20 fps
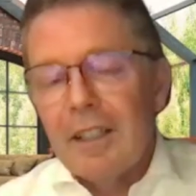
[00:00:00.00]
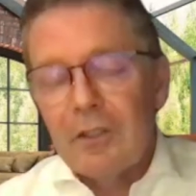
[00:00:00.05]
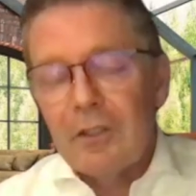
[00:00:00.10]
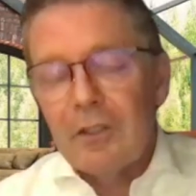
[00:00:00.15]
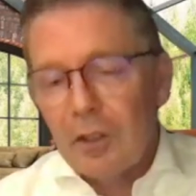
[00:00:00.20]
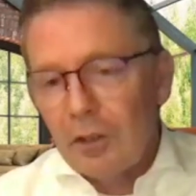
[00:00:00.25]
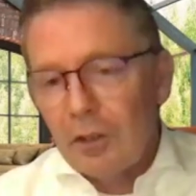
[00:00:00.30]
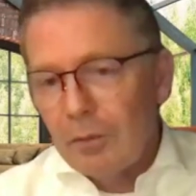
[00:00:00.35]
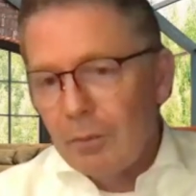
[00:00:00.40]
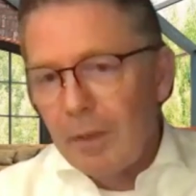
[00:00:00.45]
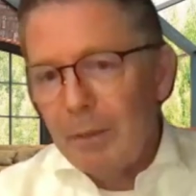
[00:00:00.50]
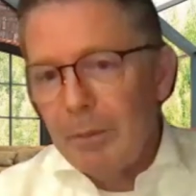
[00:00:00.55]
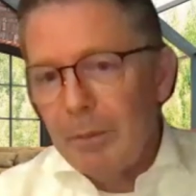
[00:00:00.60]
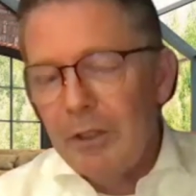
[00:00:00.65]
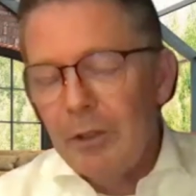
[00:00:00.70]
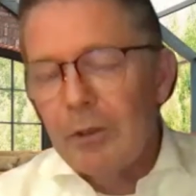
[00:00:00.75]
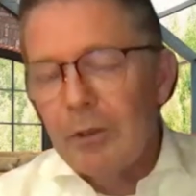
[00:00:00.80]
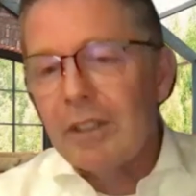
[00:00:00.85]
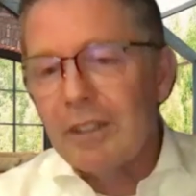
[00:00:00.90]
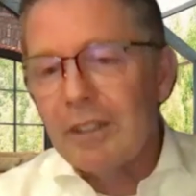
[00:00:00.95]
So
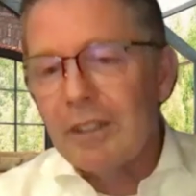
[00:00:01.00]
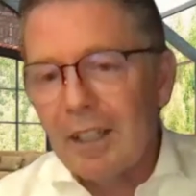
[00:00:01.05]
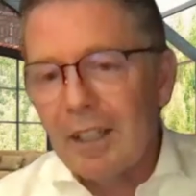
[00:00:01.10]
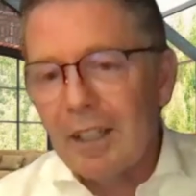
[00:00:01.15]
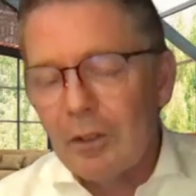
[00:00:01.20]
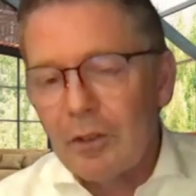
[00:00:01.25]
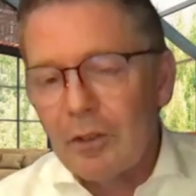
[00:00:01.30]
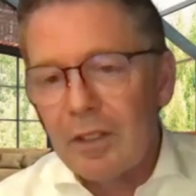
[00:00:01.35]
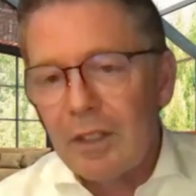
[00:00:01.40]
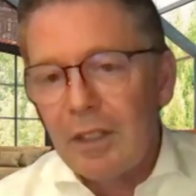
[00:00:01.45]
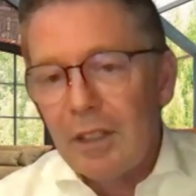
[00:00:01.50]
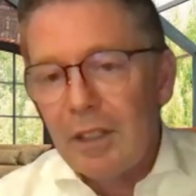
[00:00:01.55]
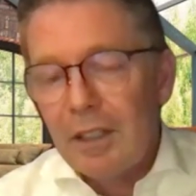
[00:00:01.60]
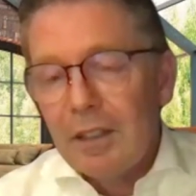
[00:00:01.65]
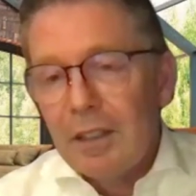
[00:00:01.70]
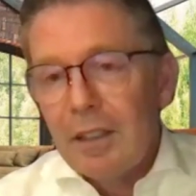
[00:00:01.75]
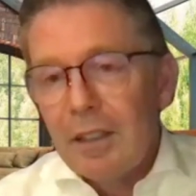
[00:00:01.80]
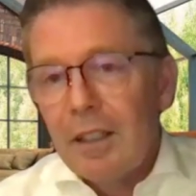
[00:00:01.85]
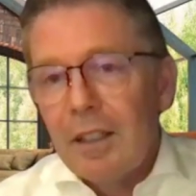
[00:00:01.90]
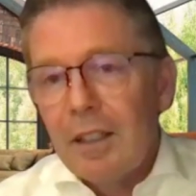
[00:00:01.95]
maybe you can tell us
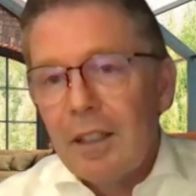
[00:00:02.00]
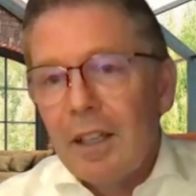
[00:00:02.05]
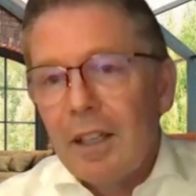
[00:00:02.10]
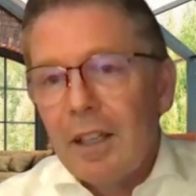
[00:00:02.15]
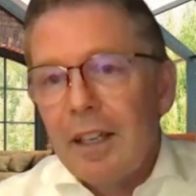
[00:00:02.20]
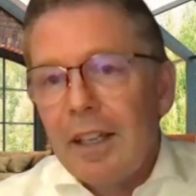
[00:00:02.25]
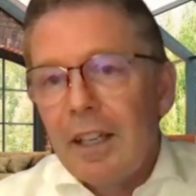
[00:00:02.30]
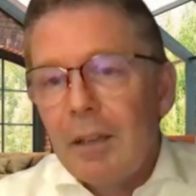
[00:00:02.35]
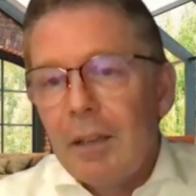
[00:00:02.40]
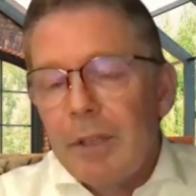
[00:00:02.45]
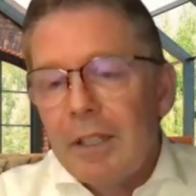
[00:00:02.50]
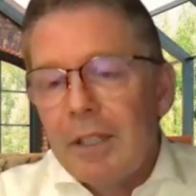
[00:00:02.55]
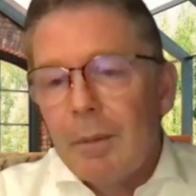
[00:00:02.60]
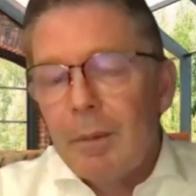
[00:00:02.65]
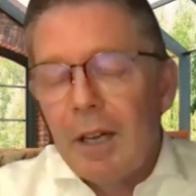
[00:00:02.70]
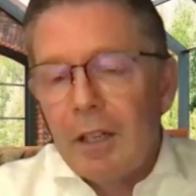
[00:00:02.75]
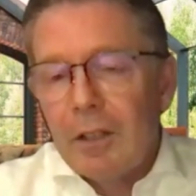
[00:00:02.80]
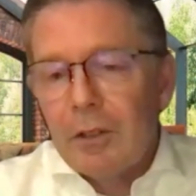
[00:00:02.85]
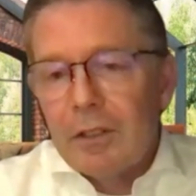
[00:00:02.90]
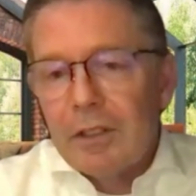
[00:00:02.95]
a little bit
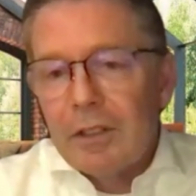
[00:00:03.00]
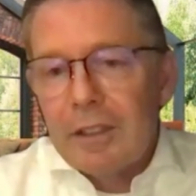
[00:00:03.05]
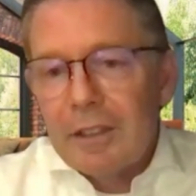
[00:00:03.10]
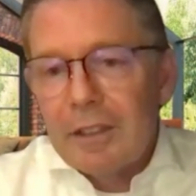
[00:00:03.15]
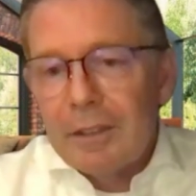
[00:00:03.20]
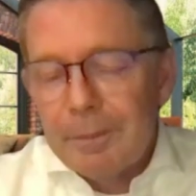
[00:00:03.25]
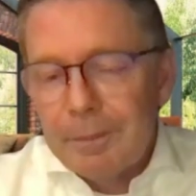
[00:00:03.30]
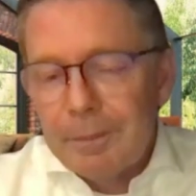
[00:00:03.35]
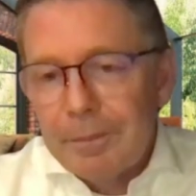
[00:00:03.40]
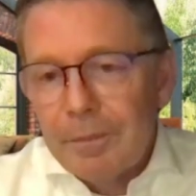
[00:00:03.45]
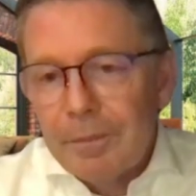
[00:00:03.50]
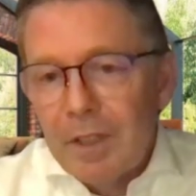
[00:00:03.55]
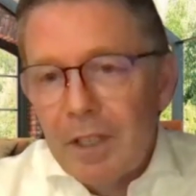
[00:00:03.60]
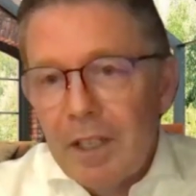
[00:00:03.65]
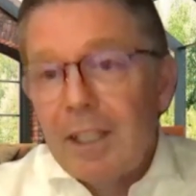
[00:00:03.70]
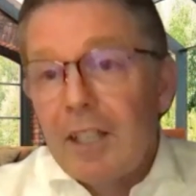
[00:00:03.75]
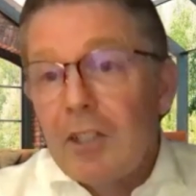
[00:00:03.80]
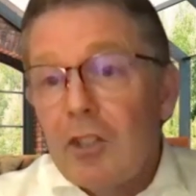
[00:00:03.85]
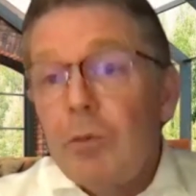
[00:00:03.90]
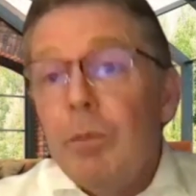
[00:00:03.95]
about.
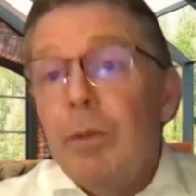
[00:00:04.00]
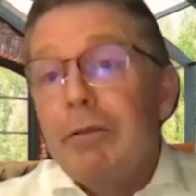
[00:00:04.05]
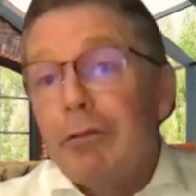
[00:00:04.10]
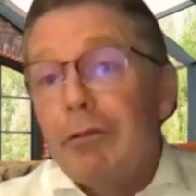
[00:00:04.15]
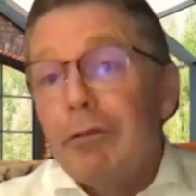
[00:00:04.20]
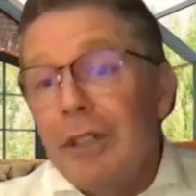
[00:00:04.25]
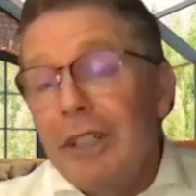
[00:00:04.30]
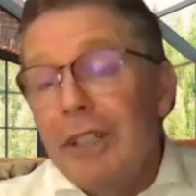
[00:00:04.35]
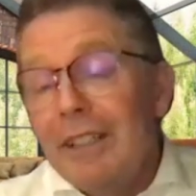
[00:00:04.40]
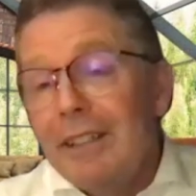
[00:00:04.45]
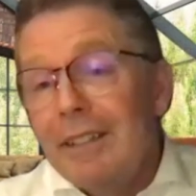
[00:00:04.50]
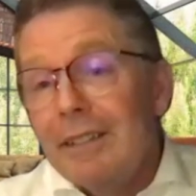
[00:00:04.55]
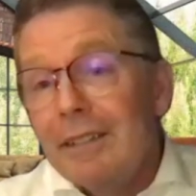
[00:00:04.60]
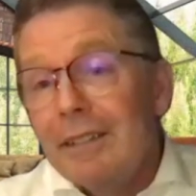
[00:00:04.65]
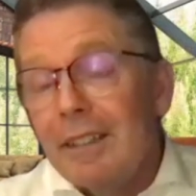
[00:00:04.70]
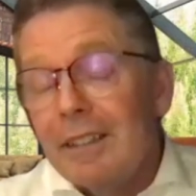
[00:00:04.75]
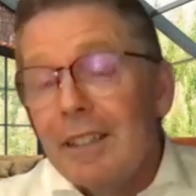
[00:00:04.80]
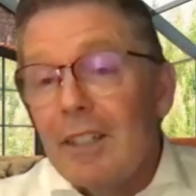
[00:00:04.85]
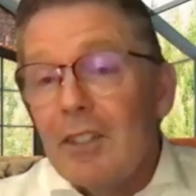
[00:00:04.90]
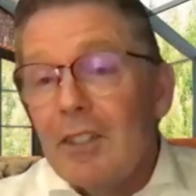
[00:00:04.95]
It has to be free.
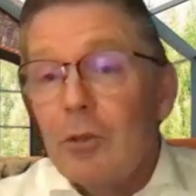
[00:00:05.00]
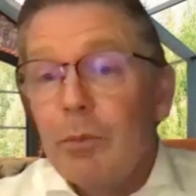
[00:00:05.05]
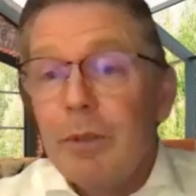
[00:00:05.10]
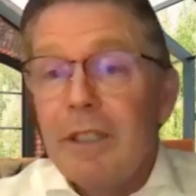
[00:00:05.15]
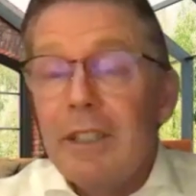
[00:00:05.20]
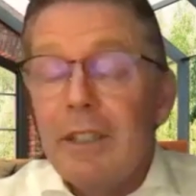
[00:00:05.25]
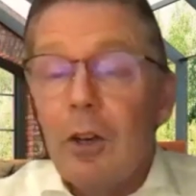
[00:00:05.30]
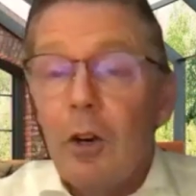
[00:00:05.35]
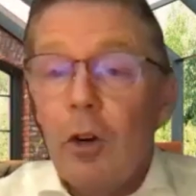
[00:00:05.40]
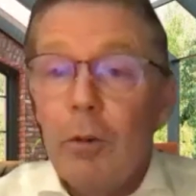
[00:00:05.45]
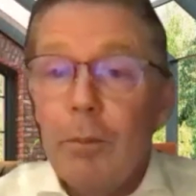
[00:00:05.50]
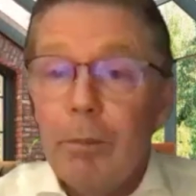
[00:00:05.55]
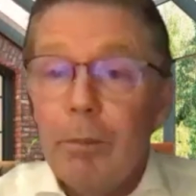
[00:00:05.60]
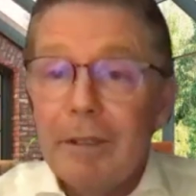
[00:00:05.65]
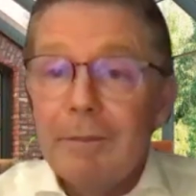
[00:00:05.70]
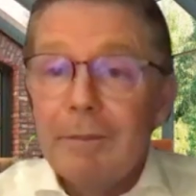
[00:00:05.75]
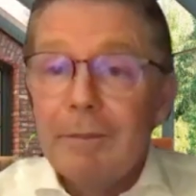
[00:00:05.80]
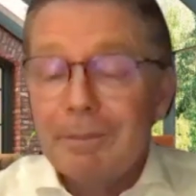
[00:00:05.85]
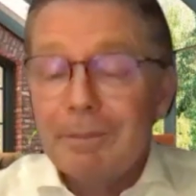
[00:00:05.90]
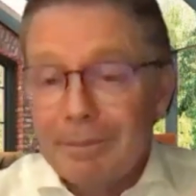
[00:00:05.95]
It has to be
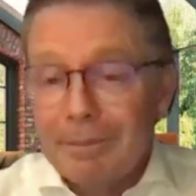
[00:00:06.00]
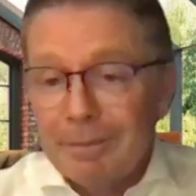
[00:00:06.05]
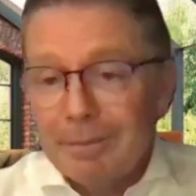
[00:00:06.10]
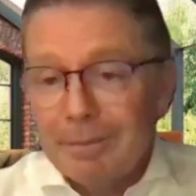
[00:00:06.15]
open.